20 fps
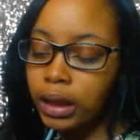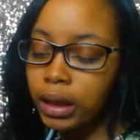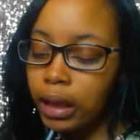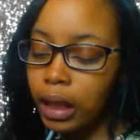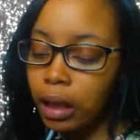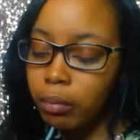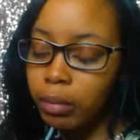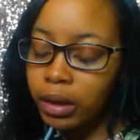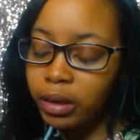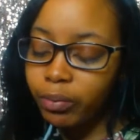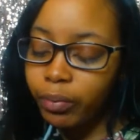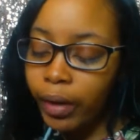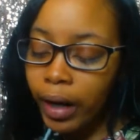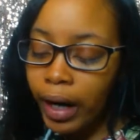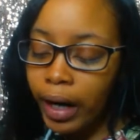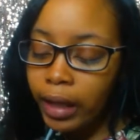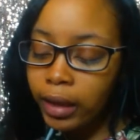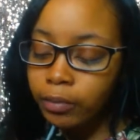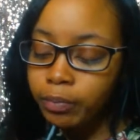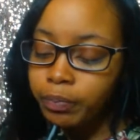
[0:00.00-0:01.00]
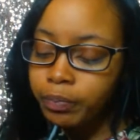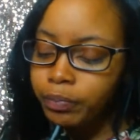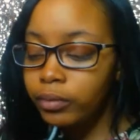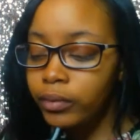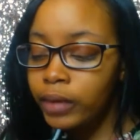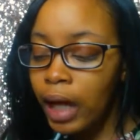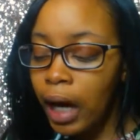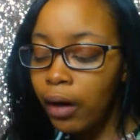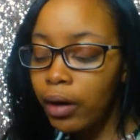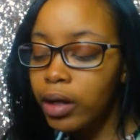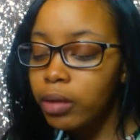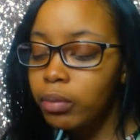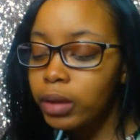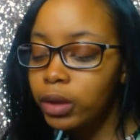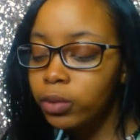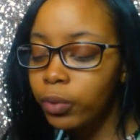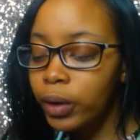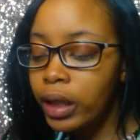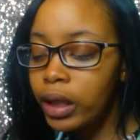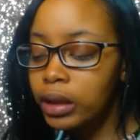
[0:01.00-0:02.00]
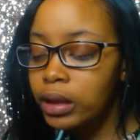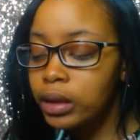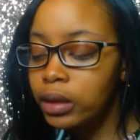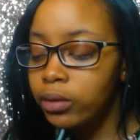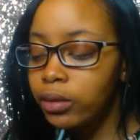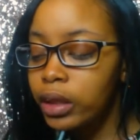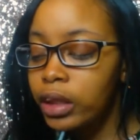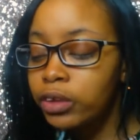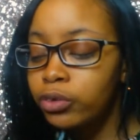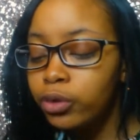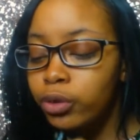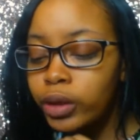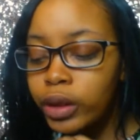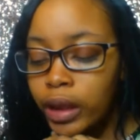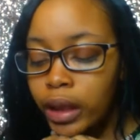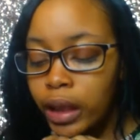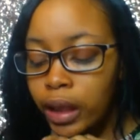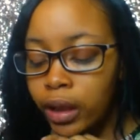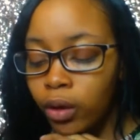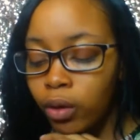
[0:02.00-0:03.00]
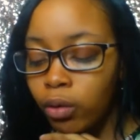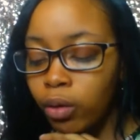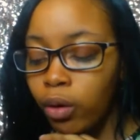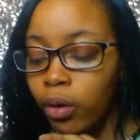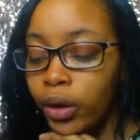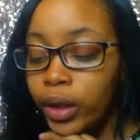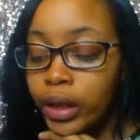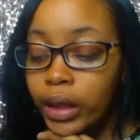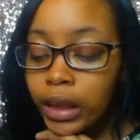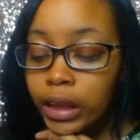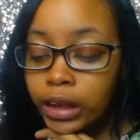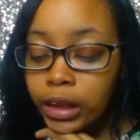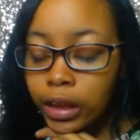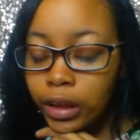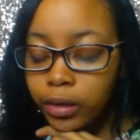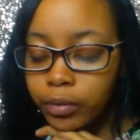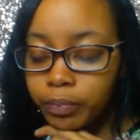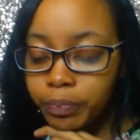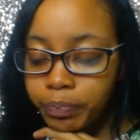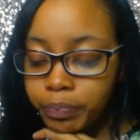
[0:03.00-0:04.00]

to claim his bride. Now he must wait until Israel's king no longer needs her.